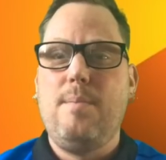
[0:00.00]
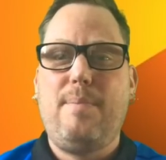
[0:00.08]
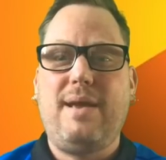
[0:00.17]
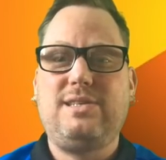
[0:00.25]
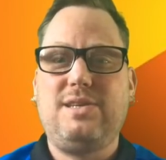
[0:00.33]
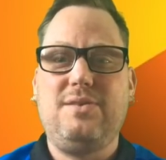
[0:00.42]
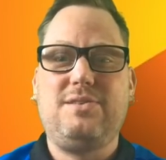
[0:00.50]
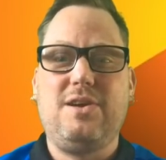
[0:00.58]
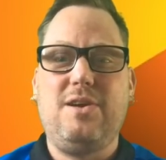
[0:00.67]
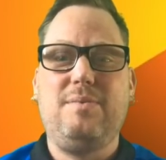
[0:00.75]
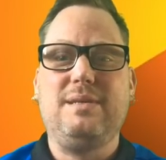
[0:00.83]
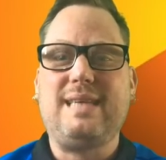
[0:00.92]
best
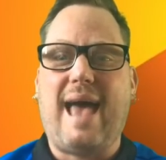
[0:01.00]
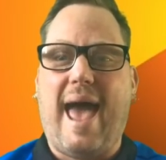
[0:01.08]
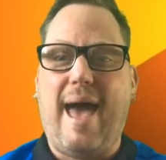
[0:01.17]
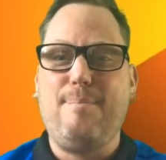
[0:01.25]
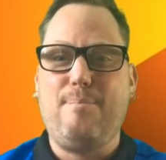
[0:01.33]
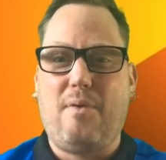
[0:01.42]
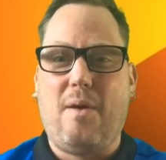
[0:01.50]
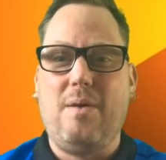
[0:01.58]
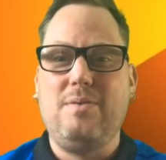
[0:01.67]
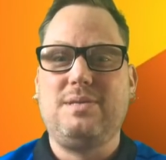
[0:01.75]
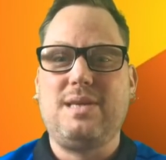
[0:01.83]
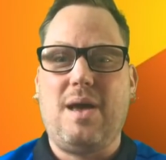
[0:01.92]
YouTubers and
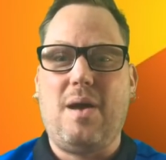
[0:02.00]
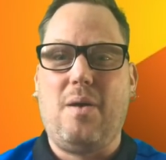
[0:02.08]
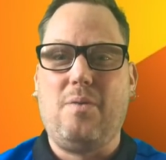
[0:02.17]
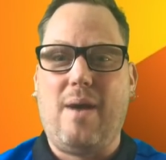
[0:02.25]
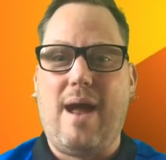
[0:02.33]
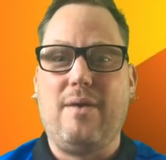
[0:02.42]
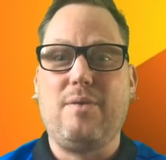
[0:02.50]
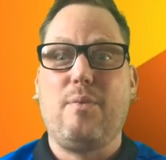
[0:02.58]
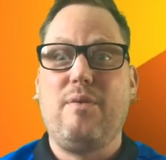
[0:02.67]
pros around.